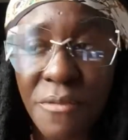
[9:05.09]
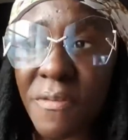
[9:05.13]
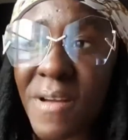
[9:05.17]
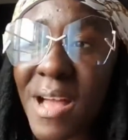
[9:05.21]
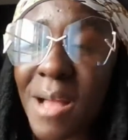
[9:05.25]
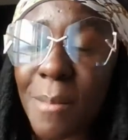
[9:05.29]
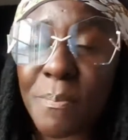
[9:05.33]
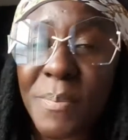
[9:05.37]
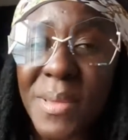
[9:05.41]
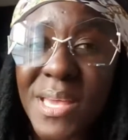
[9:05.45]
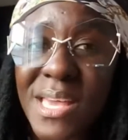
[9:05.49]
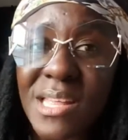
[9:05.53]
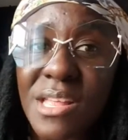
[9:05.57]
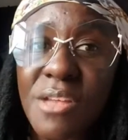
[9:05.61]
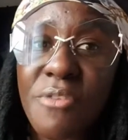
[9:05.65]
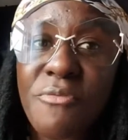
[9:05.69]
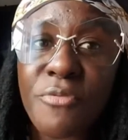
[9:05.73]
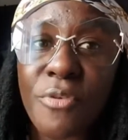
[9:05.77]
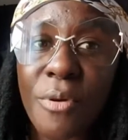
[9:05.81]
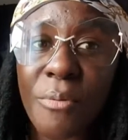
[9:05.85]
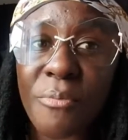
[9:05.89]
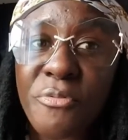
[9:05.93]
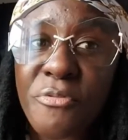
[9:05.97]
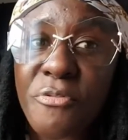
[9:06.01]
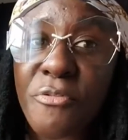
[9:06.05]
In fact,
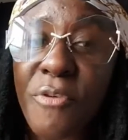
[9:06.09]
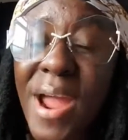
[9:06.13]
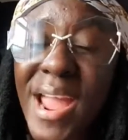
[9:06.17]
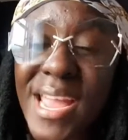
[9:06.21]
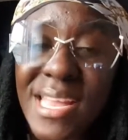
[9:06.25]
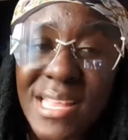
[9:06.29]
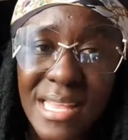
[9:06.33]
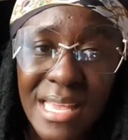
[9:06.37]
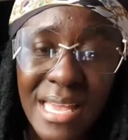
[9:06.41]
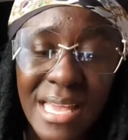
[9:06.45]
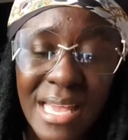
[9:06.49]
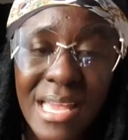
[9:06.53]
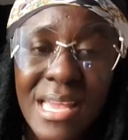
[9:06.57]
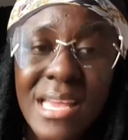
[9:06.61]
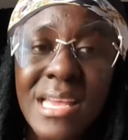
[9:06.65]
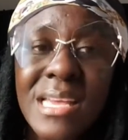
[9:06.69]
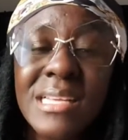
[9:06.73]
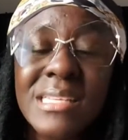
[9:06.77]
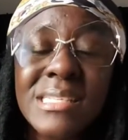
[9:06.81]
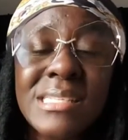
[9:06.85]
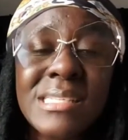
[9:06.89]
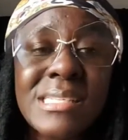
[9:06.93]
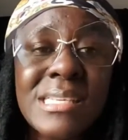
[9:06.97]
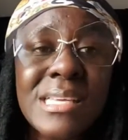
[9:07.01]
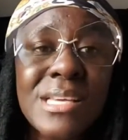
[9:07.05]
beginning from Friday
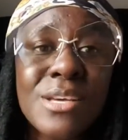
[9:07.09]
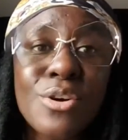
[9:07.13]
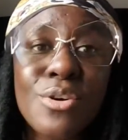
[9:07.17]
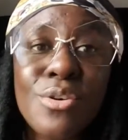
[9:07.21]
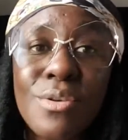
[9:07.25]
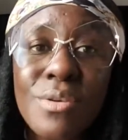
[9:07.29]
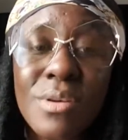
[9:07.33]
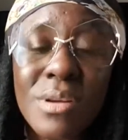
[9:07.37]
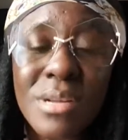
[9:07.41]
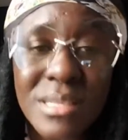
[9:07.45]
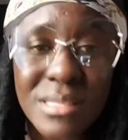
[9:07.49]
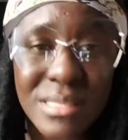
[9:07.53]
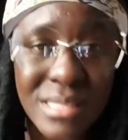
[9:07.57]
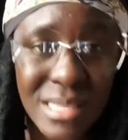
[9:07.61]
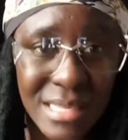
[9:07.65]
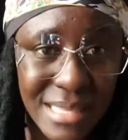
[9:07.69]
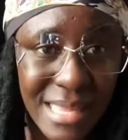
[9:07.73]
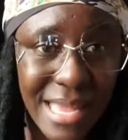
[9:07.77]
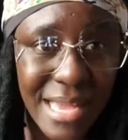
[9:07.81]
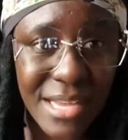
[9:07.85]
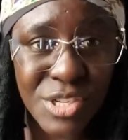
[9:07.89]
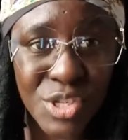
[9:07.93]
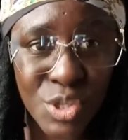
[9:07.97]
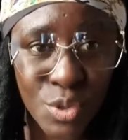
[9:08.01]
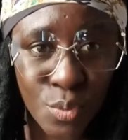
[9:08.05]
till the
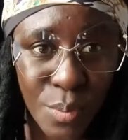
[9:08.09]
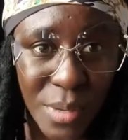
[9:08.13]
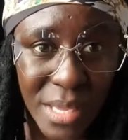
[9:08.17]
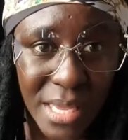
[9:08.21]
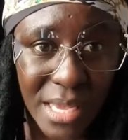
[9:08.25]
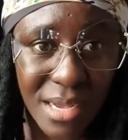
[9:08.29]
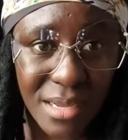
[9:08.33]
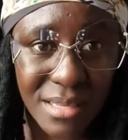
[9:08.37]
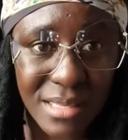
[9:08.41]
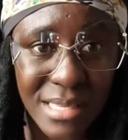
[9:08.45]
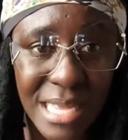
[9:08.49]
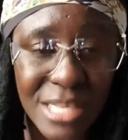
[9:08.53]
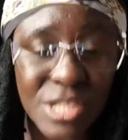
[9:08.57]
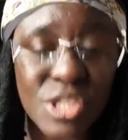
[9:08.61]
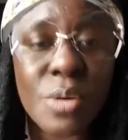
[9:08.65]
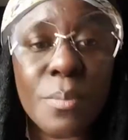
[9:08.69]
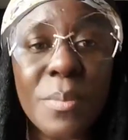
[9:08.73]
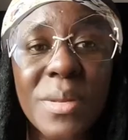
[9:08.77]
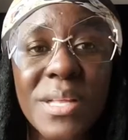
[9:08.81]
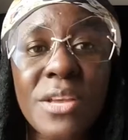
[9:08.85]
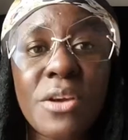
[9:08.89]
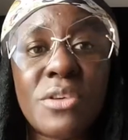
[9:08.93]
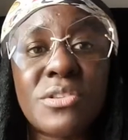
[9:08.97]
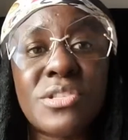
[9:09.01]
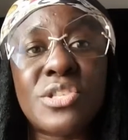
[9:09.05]
next week, that
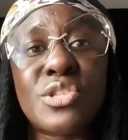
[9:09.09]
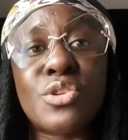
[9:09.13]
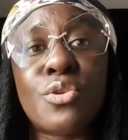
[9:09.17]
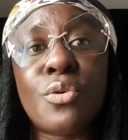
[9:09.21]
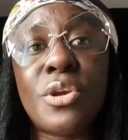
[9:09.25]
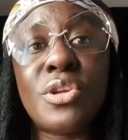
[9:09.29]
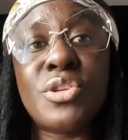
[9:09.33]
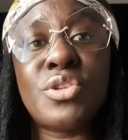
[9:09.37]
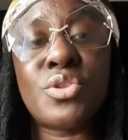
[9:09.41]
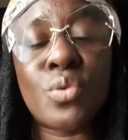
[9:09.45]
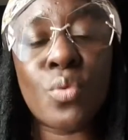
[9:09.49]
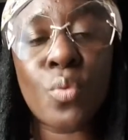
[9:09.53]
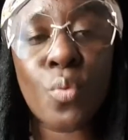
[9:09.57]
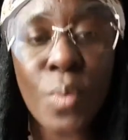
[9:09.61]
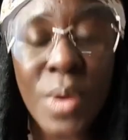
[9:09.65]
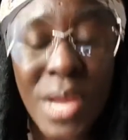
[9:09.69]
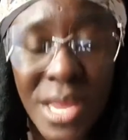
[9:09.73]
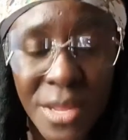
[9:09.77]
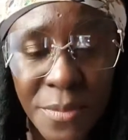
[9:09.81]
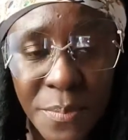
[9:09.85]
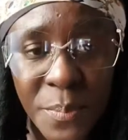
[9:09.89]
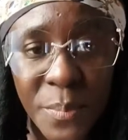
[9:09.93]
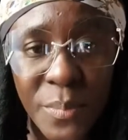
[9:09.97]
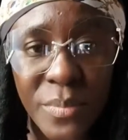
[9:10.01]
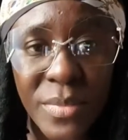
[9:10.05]
somebody else is going to
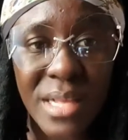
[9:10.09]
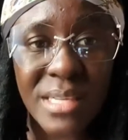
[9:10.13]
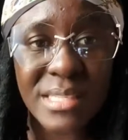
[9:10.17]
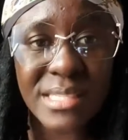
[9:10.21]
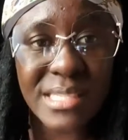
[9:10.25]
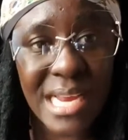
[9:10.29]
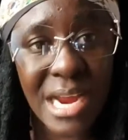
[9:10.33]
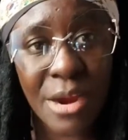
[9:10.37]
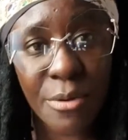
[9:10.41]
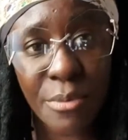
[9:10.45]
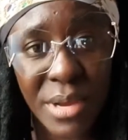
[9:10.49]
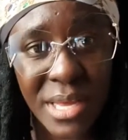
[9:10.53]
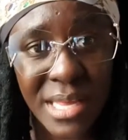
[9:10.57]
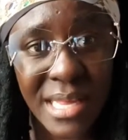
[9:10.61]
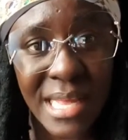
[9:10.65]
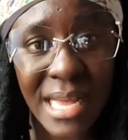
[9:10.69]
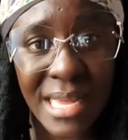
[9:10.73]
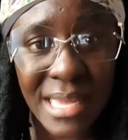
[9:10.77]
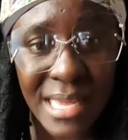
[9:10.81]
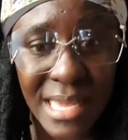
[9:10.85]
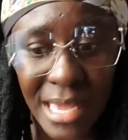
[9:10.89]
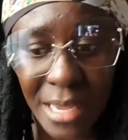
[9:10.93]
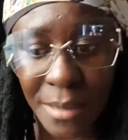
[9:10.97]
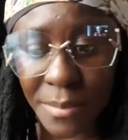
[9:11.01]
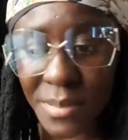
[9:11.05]
win the
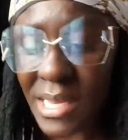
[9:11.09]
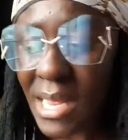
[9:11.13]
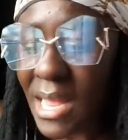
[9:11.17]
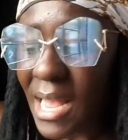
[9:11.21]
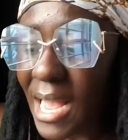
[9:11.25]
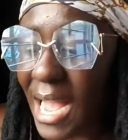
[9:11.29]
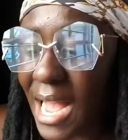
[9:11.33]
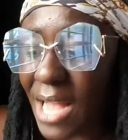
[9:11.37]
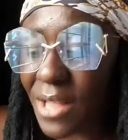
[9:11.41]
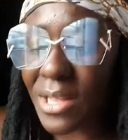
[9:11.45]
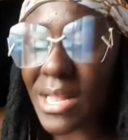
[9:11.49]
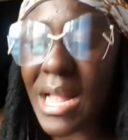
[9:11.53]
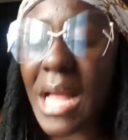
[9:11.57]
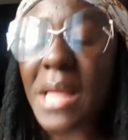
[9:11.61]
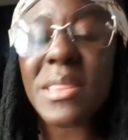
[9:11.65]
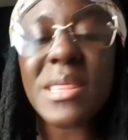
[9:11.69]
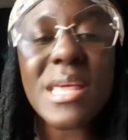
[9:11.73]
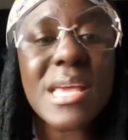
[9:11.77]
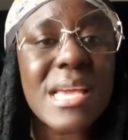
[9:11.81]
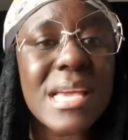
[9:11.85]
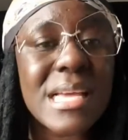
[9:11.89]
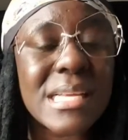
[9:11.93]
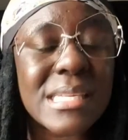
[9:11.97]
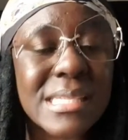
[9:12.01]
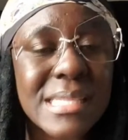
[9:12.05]
arena games. Another
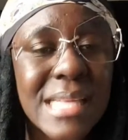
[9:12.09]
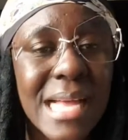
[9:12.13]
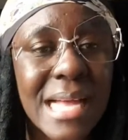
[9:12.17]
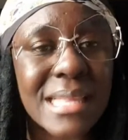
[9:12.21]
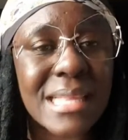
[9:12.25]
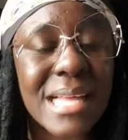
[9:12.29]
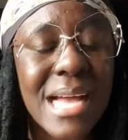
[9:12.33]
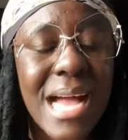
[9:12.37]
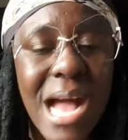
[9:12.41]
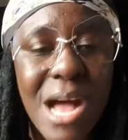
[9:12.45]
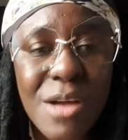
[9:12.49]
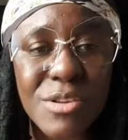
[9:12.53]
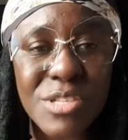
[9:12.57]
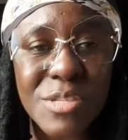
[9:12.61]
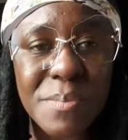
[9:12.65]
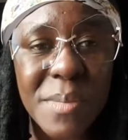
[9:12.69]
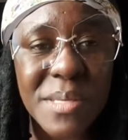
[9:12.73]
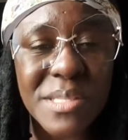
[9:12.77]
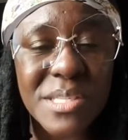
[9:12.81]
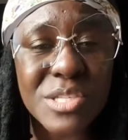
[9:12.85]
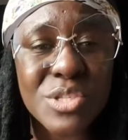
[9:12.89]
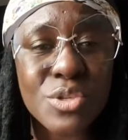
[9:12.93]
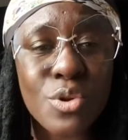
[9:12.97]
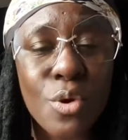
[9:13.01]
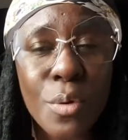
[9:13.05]
thing is that the
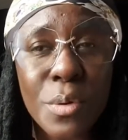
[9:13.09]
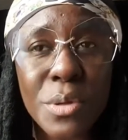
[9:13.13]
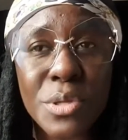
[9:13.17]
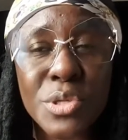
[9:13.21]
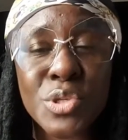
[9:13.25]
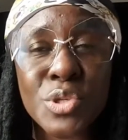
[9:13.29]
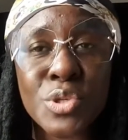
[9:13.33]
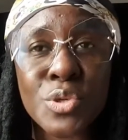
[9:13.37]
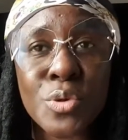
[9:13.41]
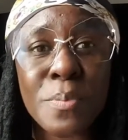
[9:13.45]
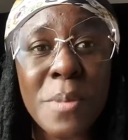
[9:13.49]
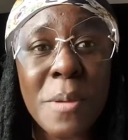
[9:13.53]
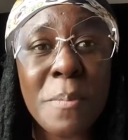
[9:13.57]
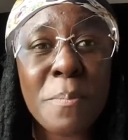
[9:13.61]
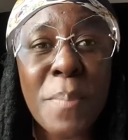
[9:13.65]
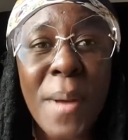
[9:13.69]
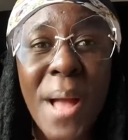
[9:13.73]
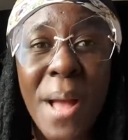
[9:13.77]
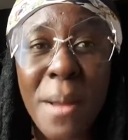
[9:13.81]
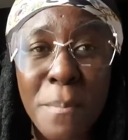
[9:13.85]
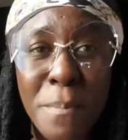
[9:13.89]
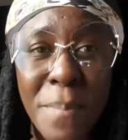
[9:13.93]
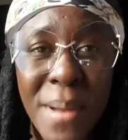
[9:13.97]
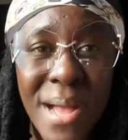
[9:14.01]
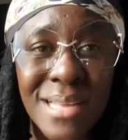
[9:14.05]
housemate is going to be
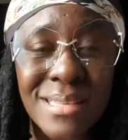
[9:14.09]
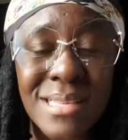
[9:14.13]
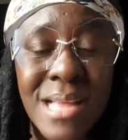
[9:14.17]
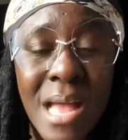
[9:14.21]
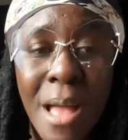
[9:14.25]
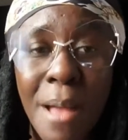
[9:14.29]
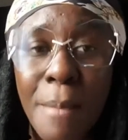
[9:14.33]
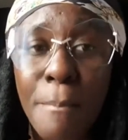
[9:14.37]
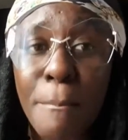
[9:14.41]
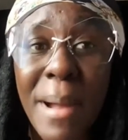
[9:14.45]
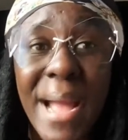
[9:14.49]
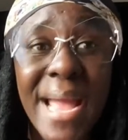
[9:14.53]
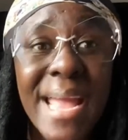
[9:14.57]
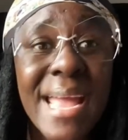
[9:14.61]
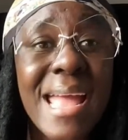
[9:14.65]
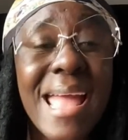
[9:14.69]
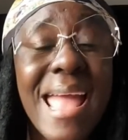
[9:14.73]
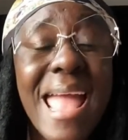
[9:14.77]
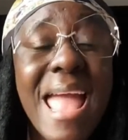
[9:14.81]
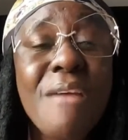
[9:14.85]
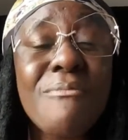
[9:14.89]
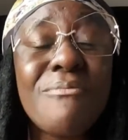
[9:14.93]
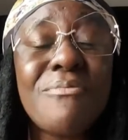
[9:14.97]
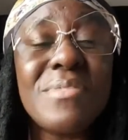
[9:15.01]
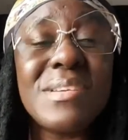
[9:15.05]
pampered by
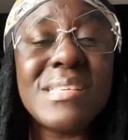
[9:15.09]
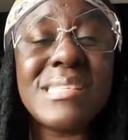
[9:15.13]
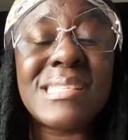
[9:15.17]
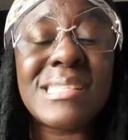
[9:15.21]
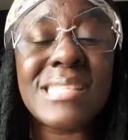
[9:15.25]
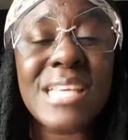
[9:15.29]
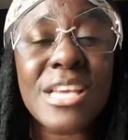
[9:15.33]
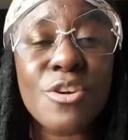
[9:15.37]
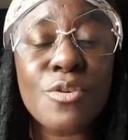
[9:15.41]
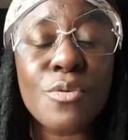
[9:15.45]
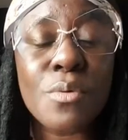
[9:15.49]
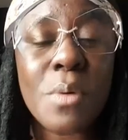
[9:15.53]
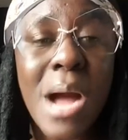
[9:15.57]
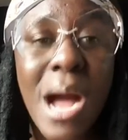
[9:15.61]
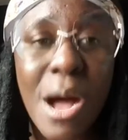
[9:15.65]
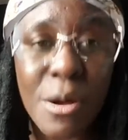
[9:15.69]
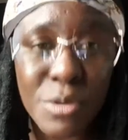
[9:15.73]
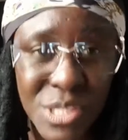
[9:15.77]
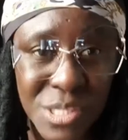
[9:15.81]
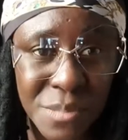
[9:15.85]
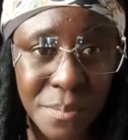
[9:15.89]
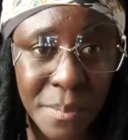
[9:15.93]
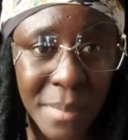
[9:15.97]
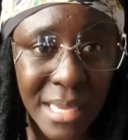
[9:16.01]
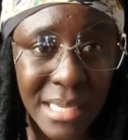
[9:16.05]
every single
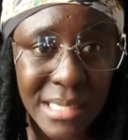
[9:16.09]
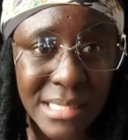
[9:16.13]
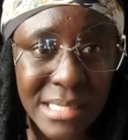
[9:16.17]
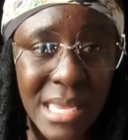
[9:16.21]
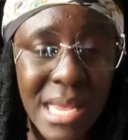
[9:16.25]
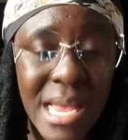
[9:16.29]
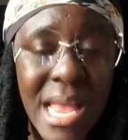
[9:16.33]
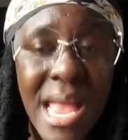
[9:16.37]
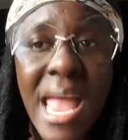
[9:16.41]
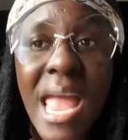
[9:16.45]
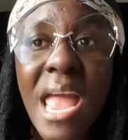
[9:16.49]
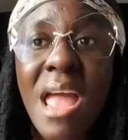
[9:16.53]
housemate.